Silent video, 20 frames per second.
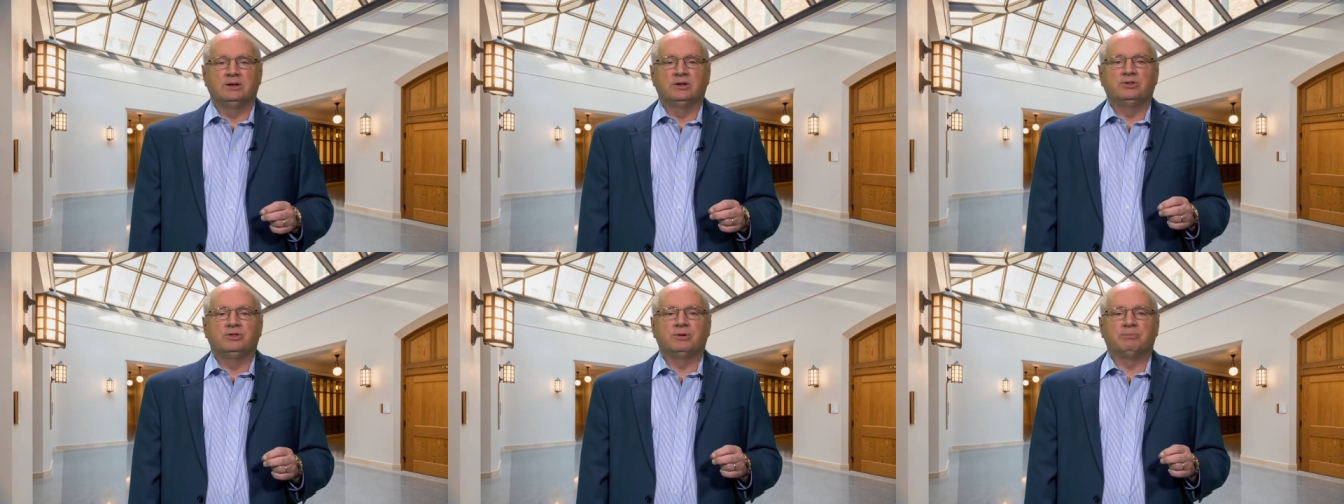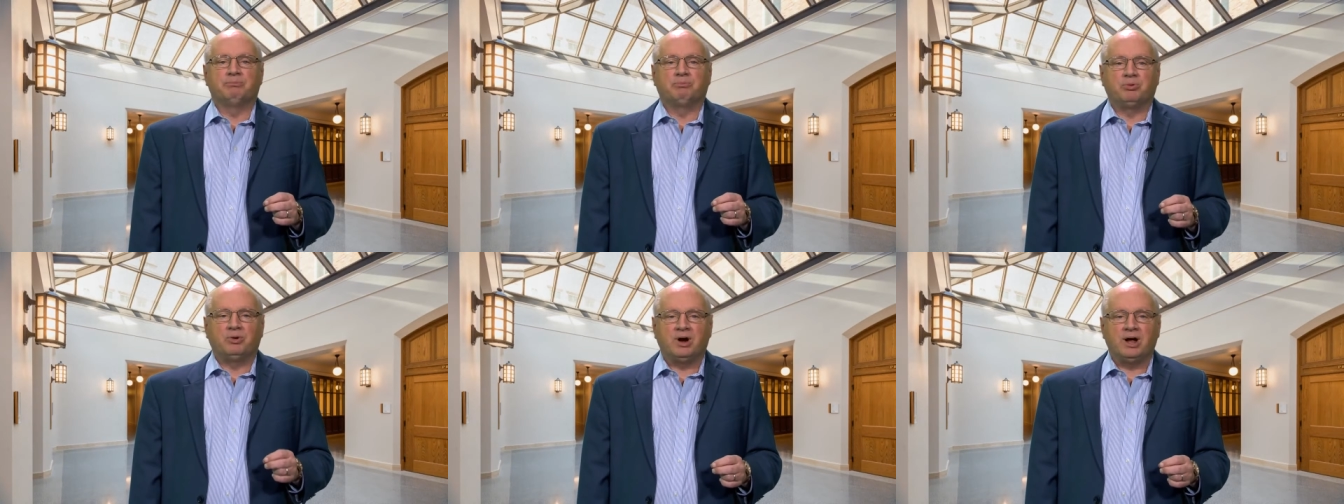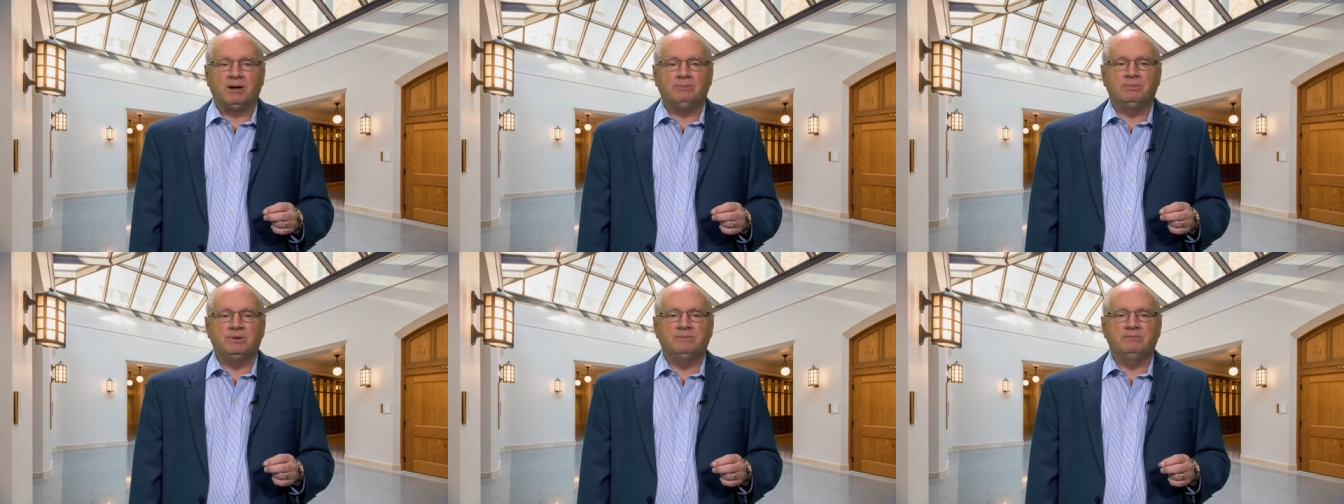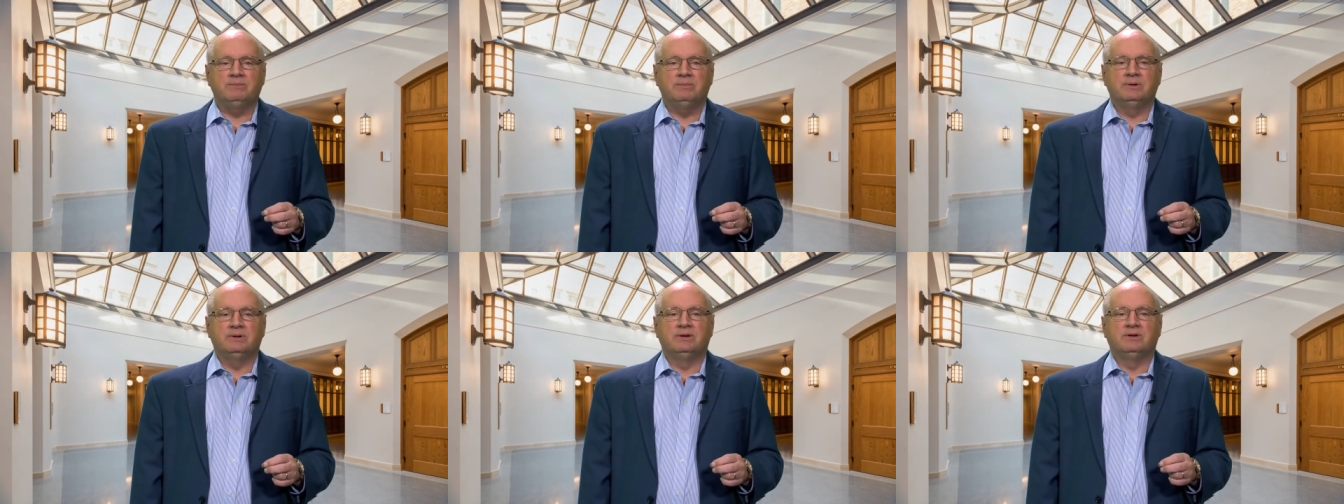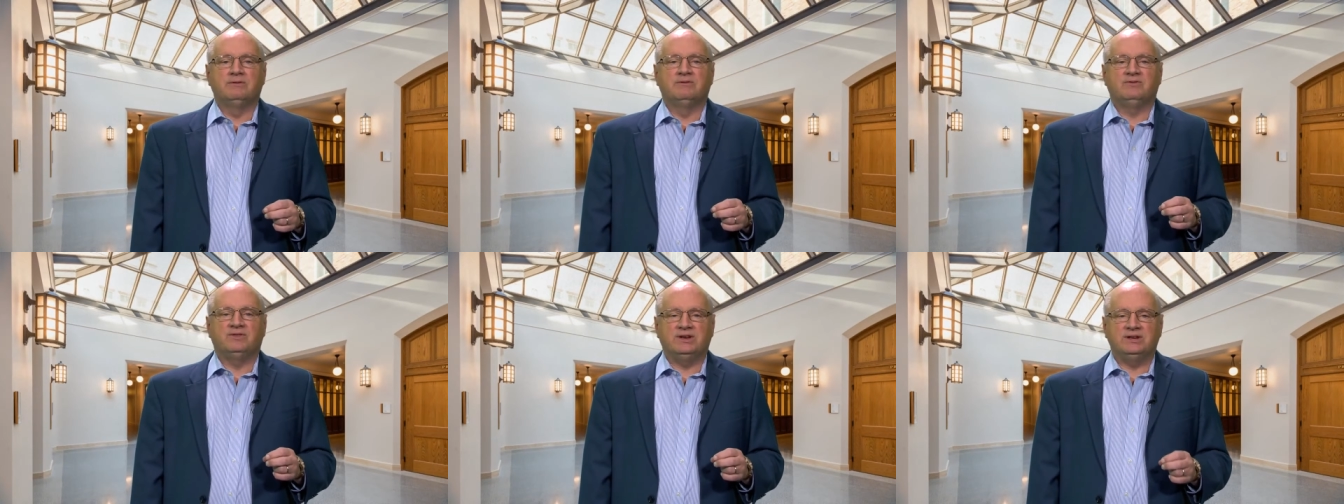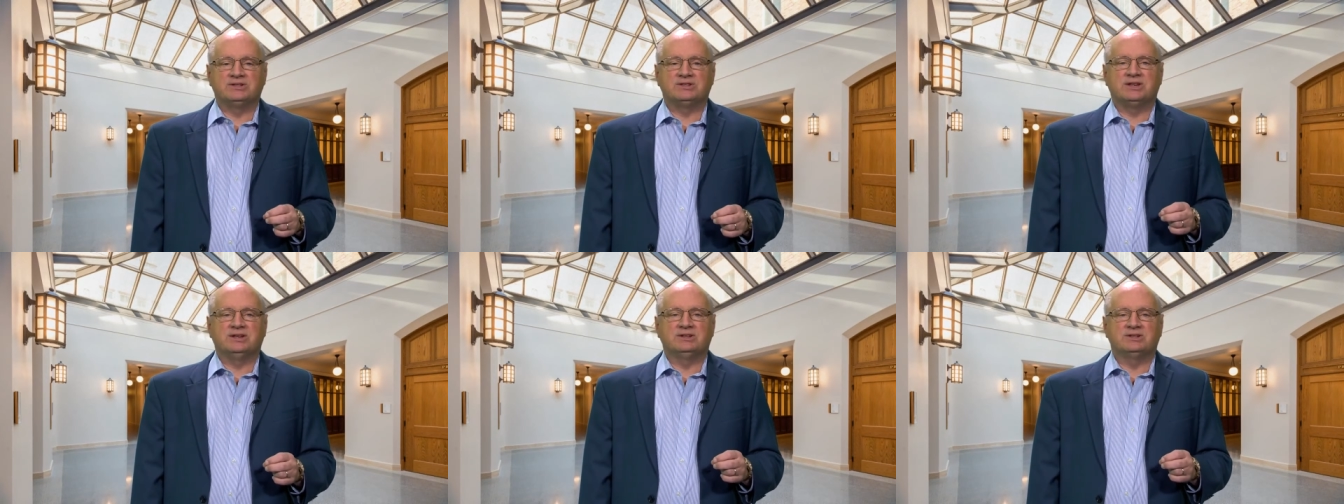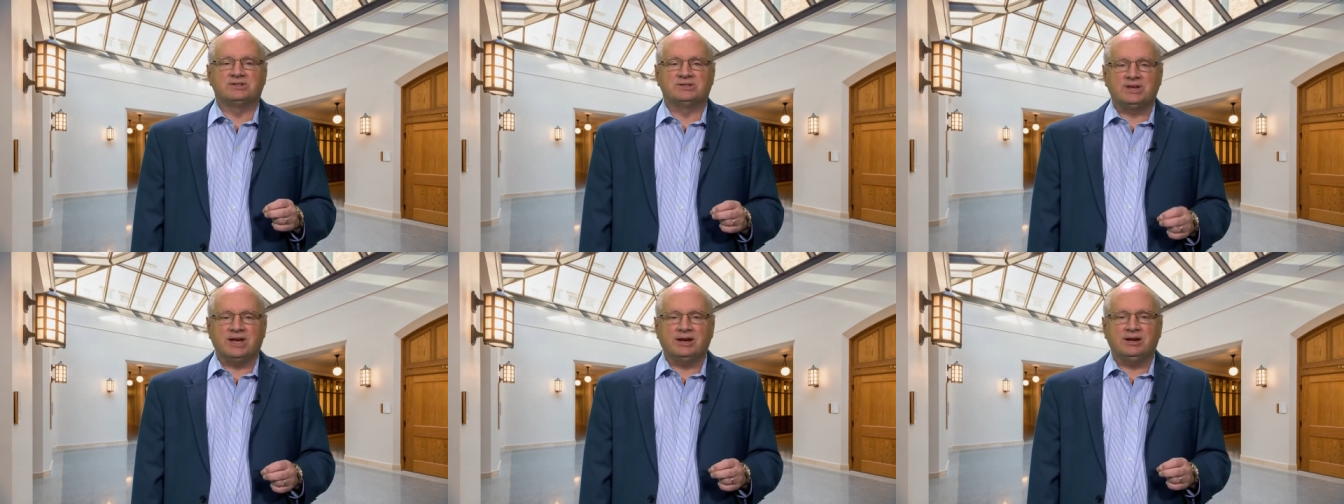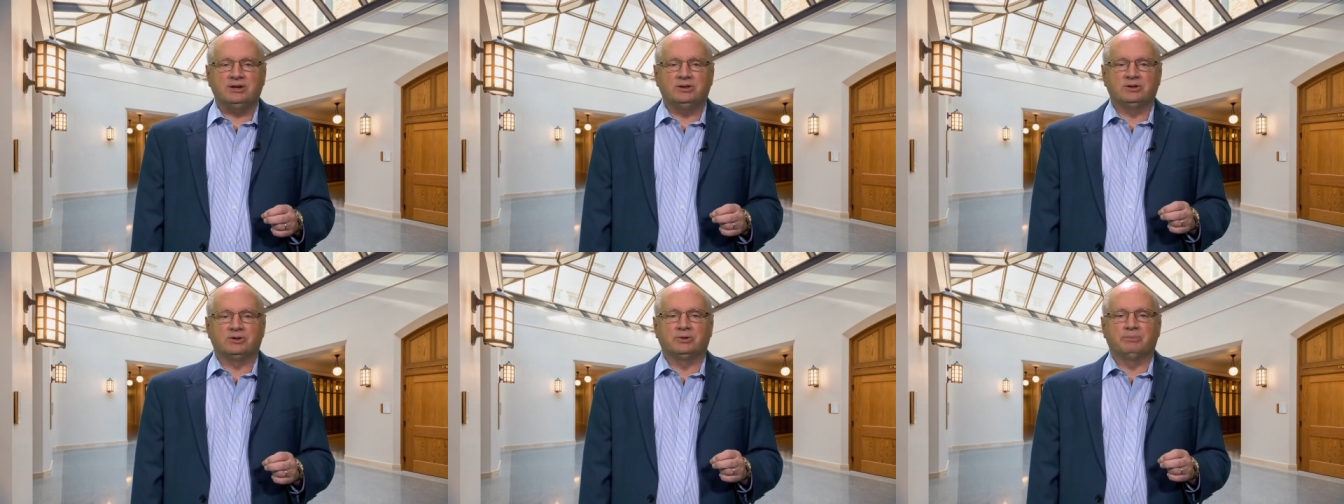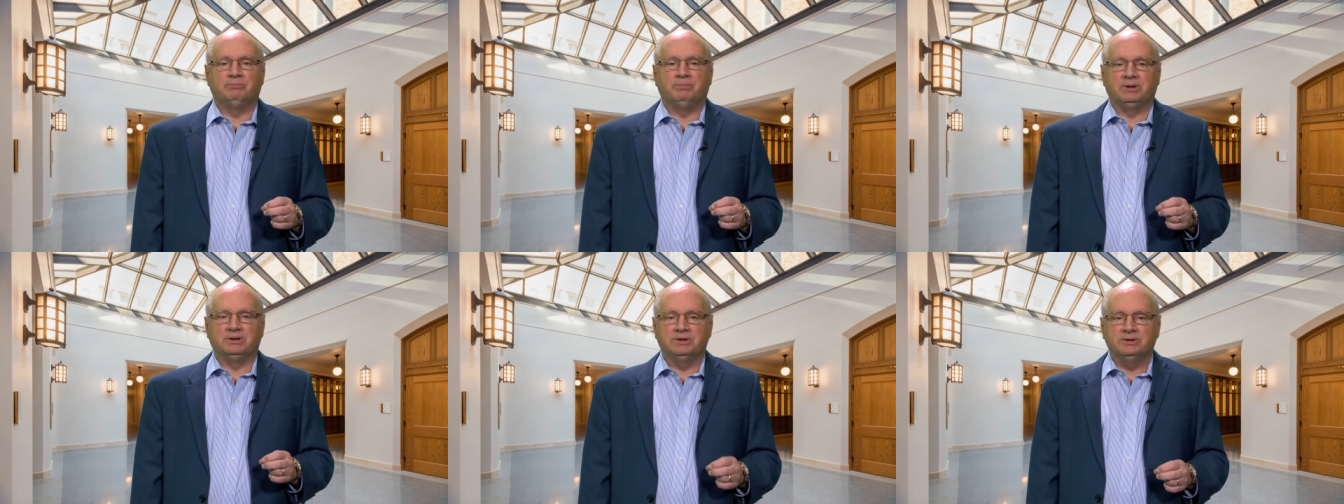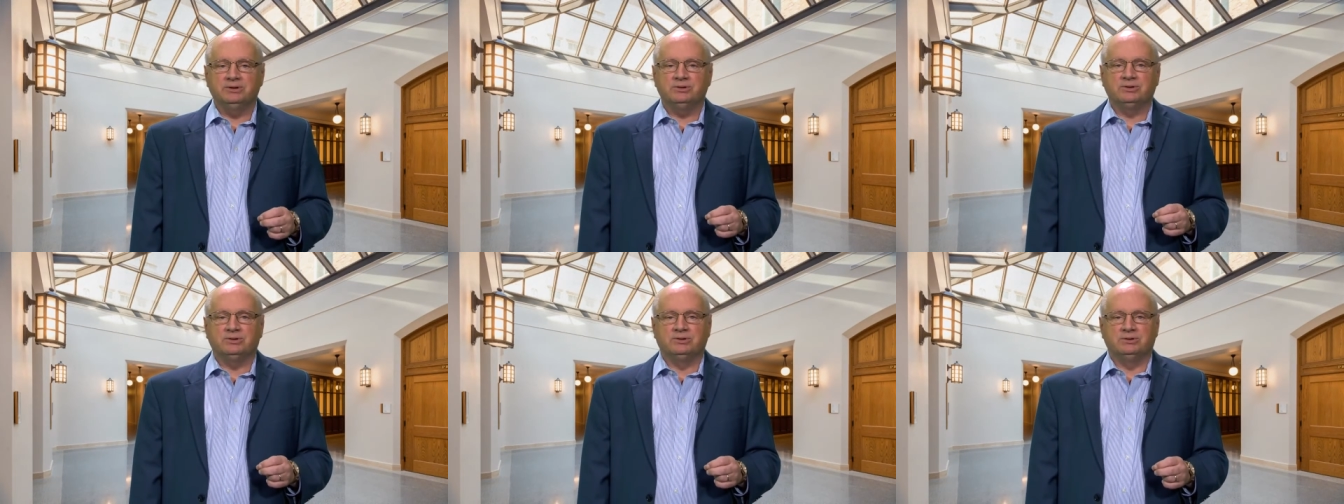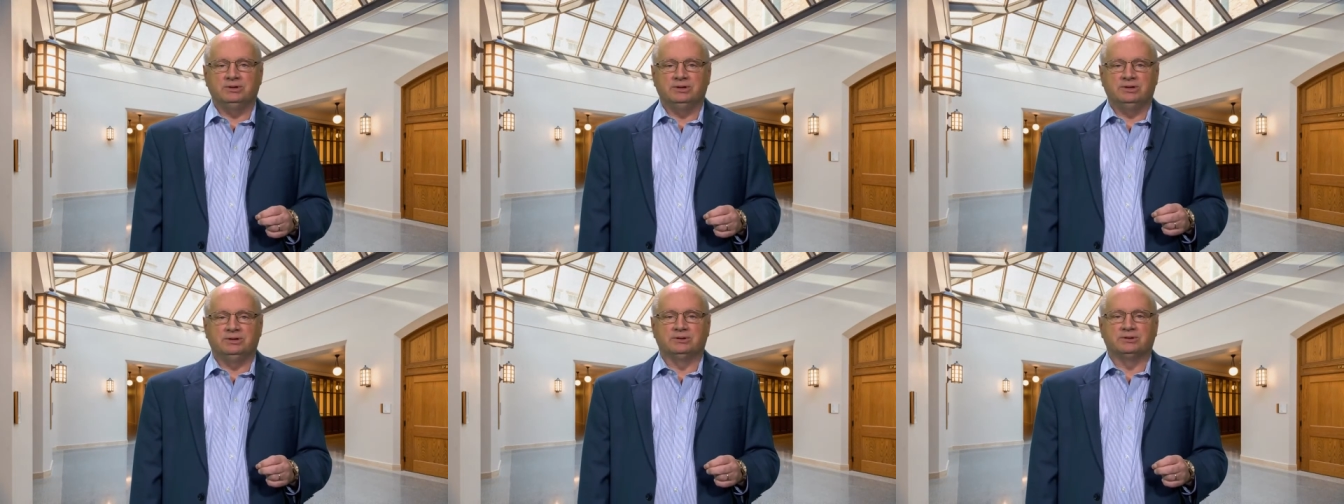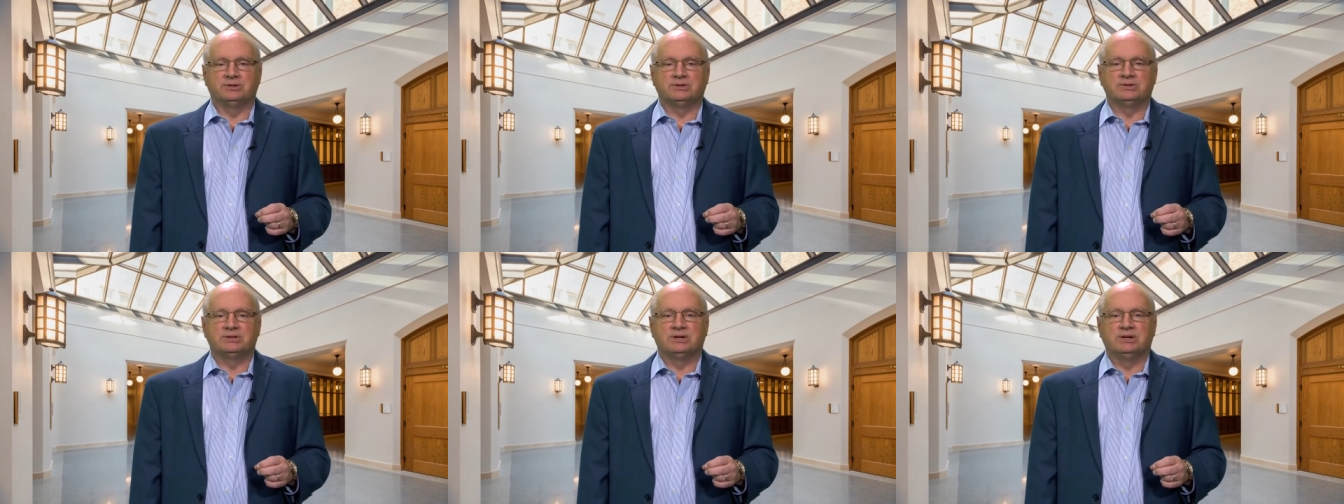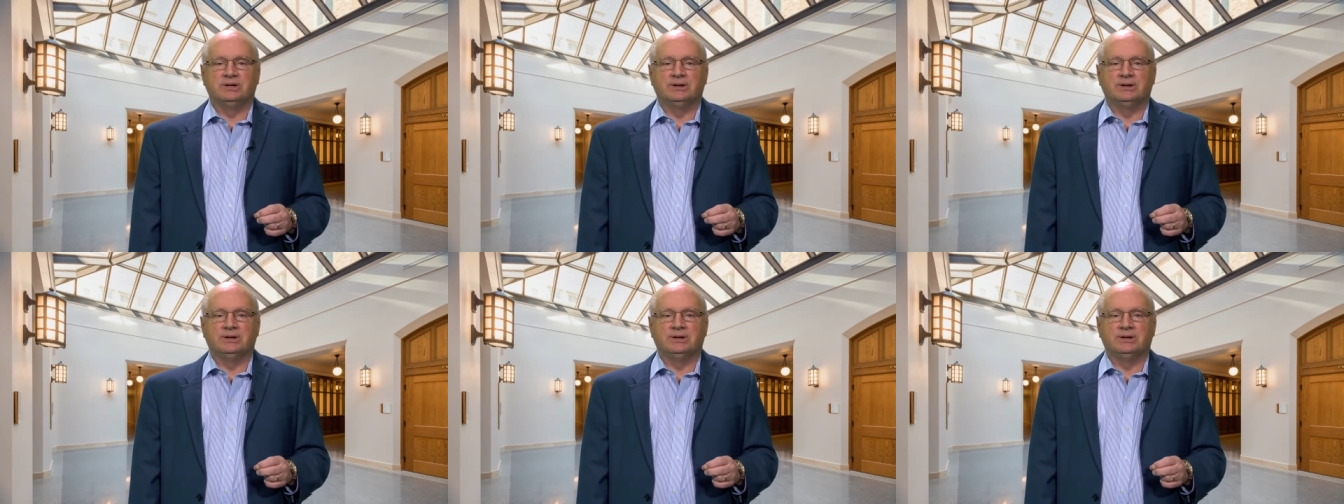The problem facing secular political leaders